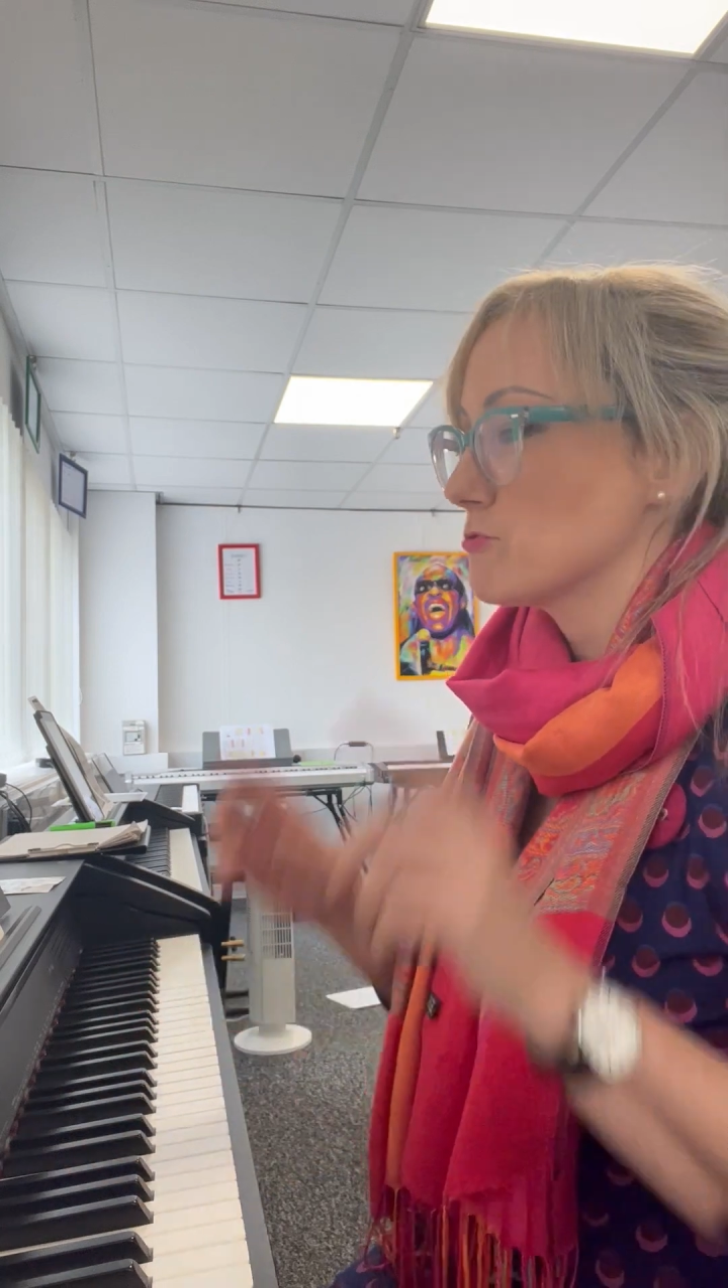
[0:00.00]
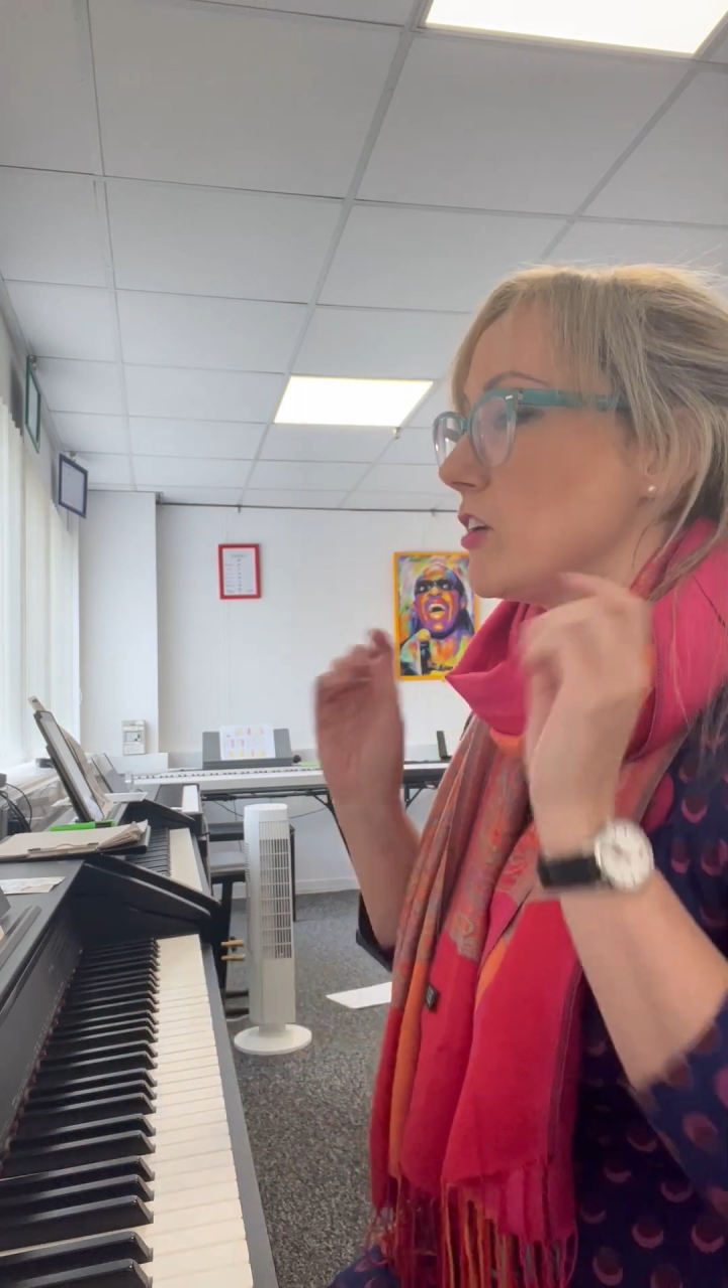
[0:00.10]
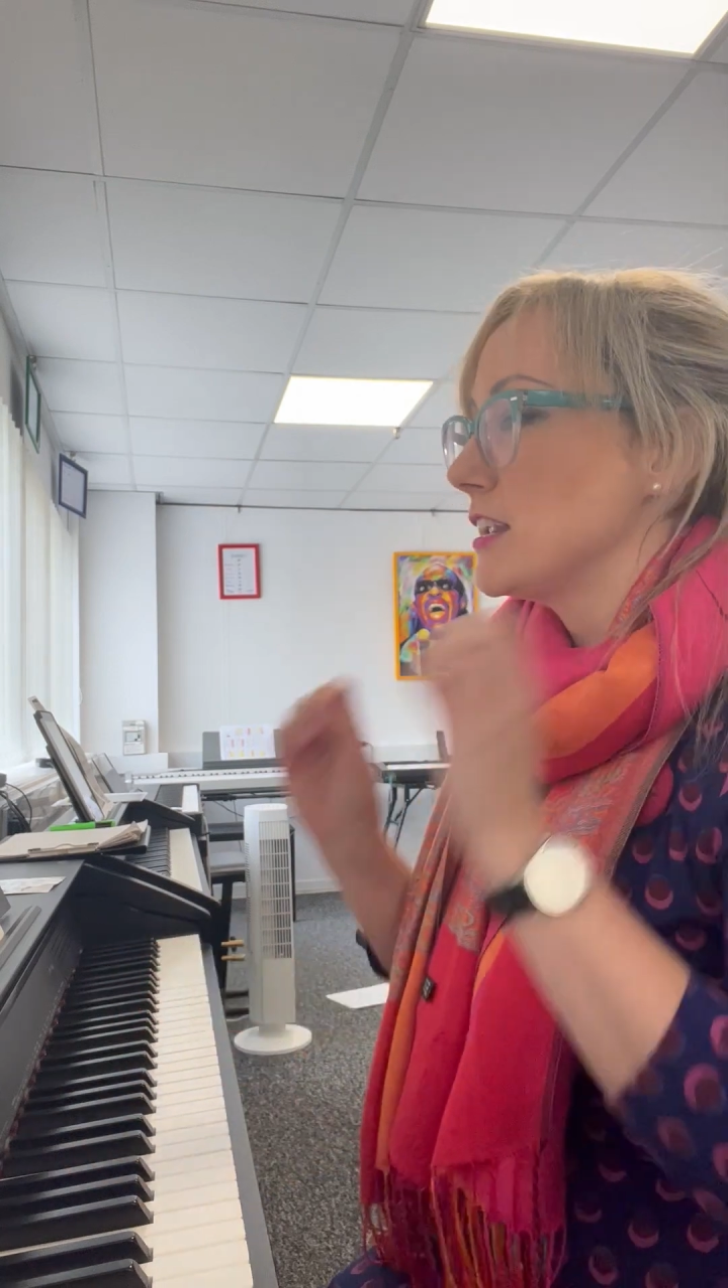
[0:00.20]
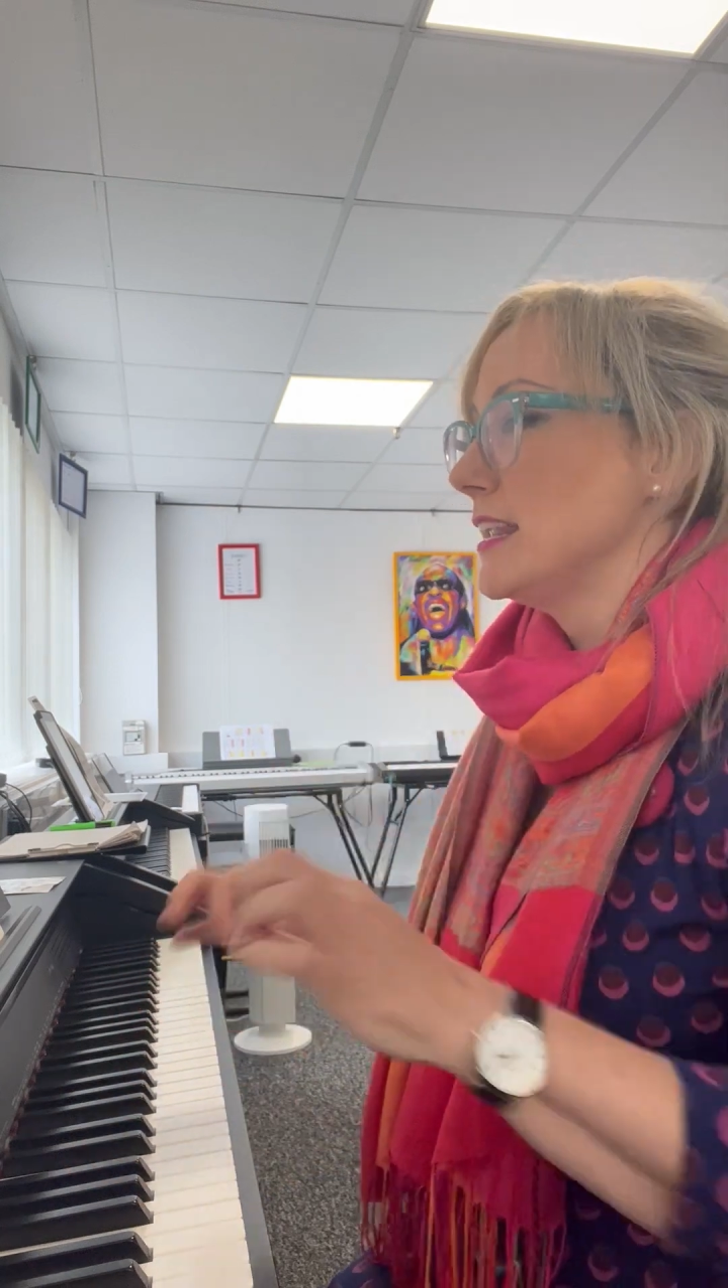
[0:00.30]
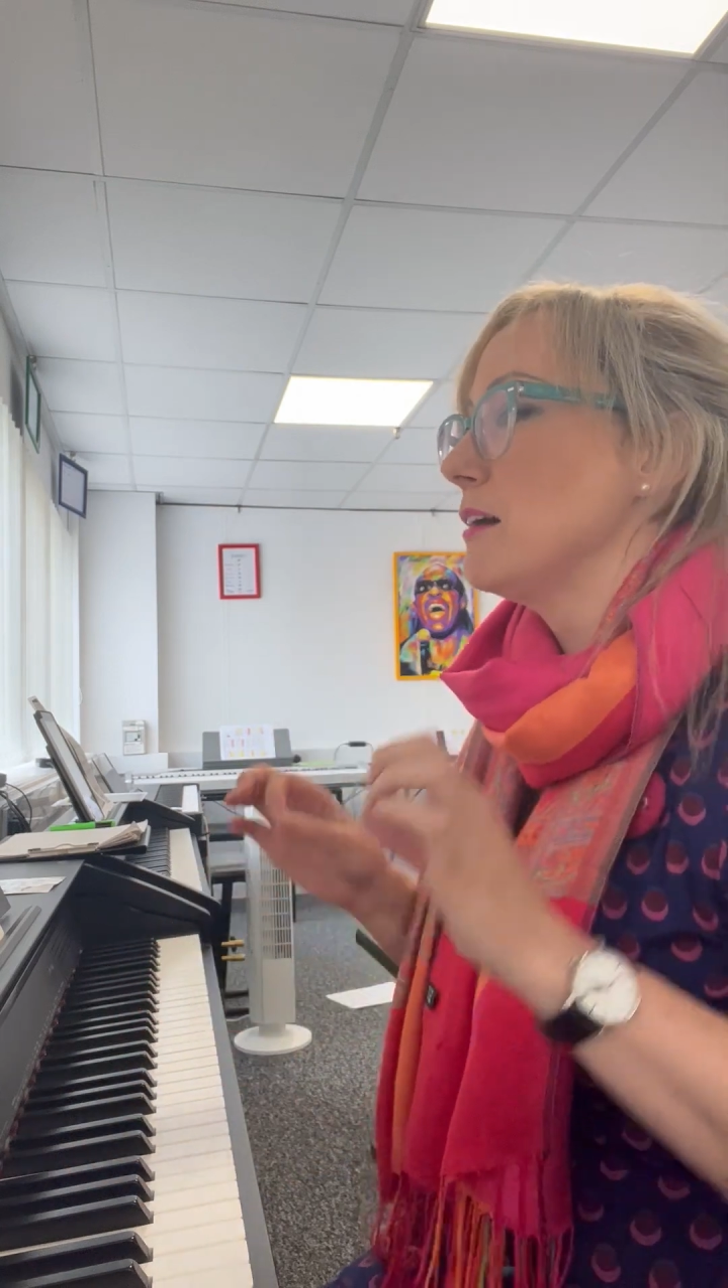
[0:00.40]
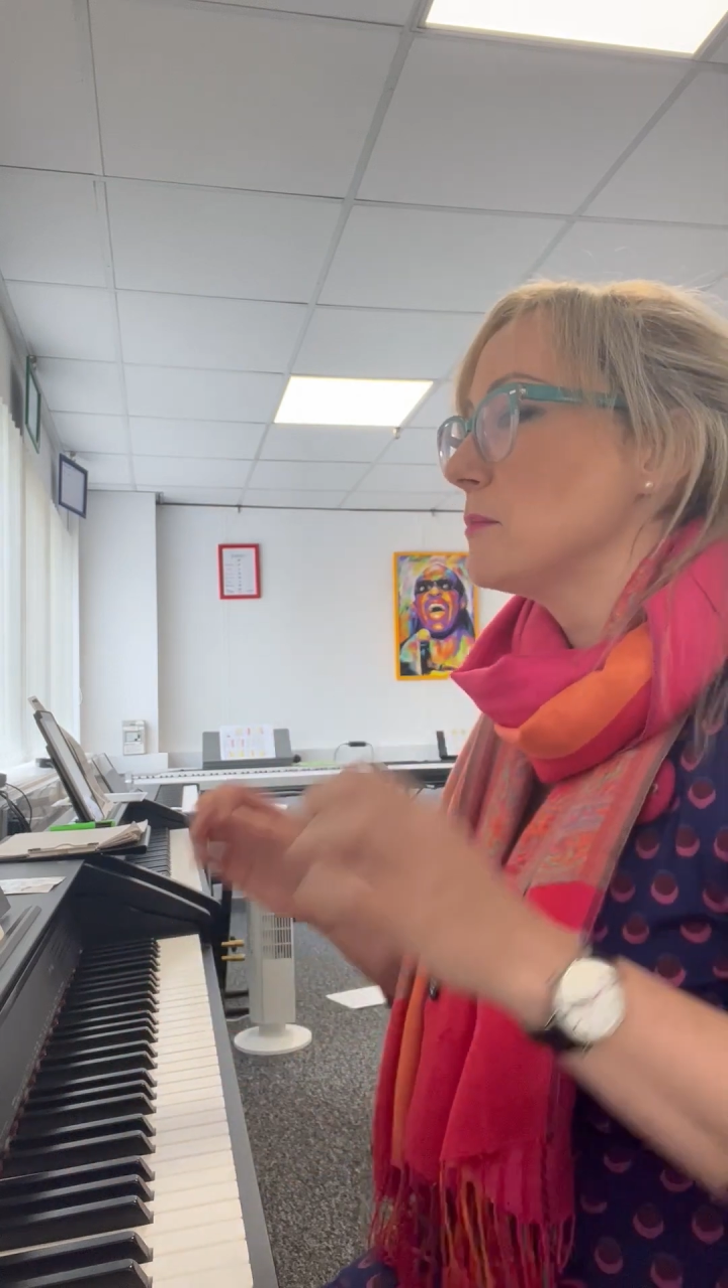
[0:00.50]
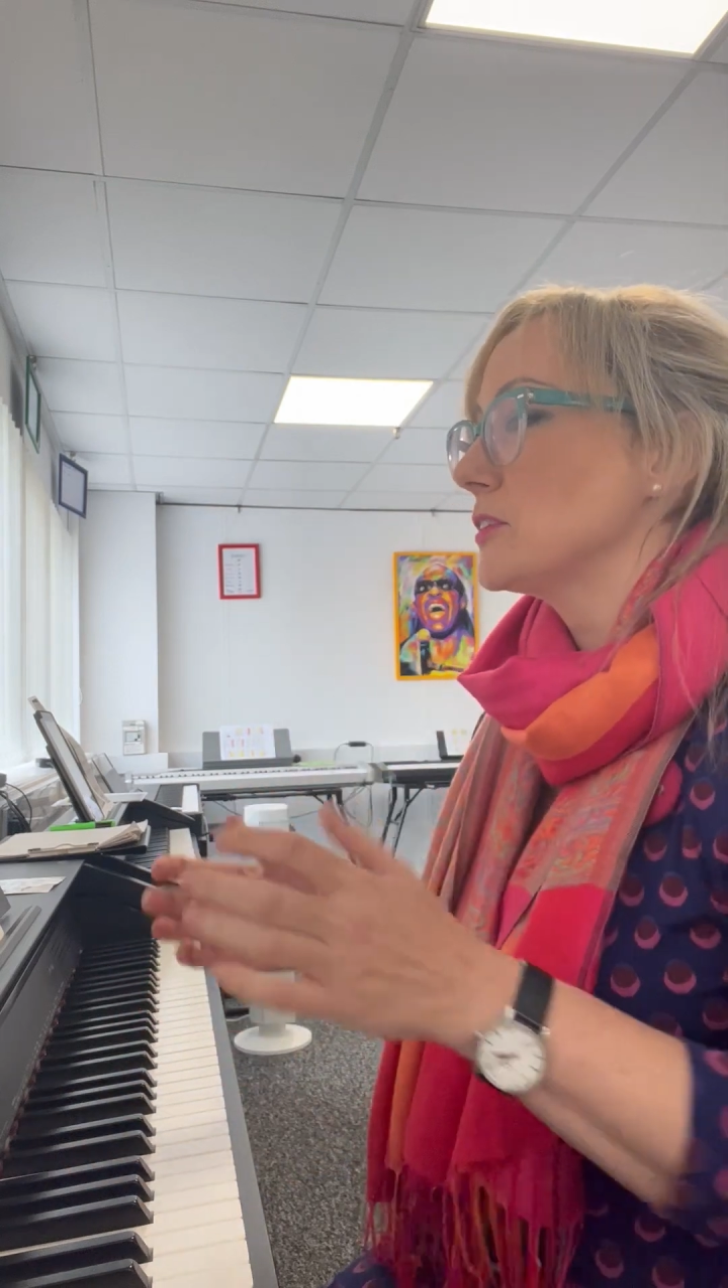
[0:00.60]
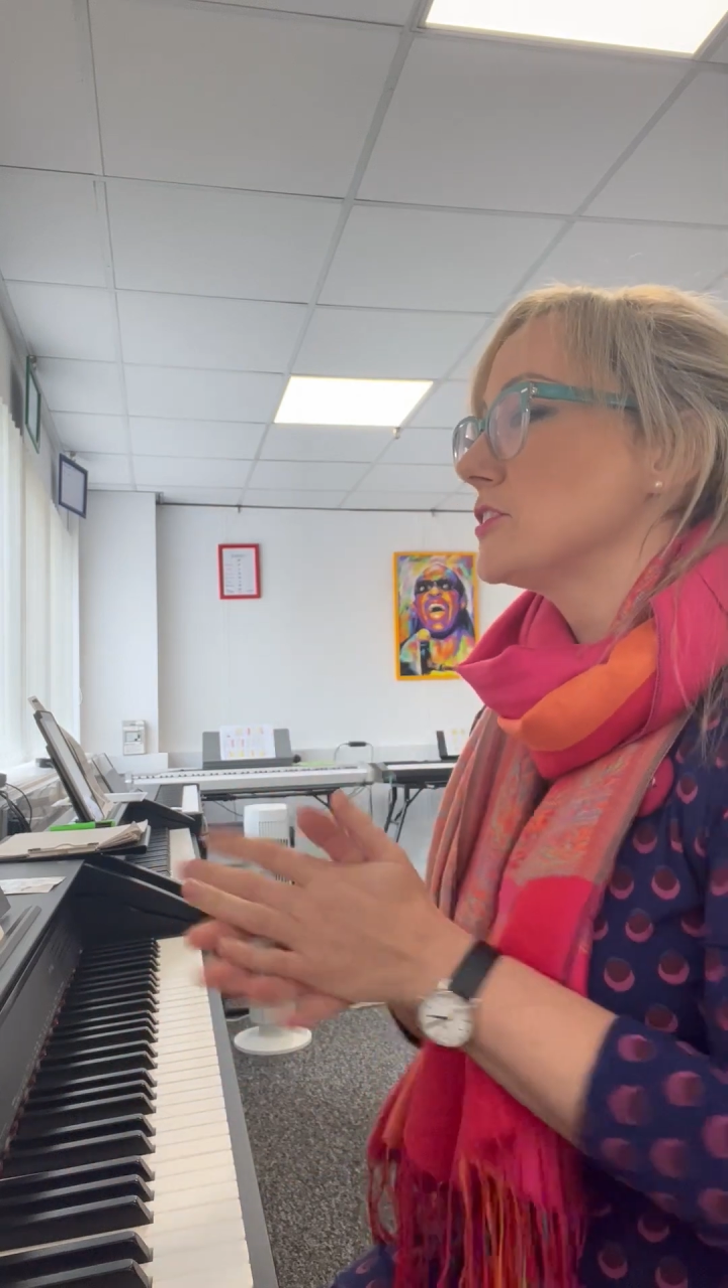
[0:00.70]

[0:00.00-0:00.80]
Right, now I'm going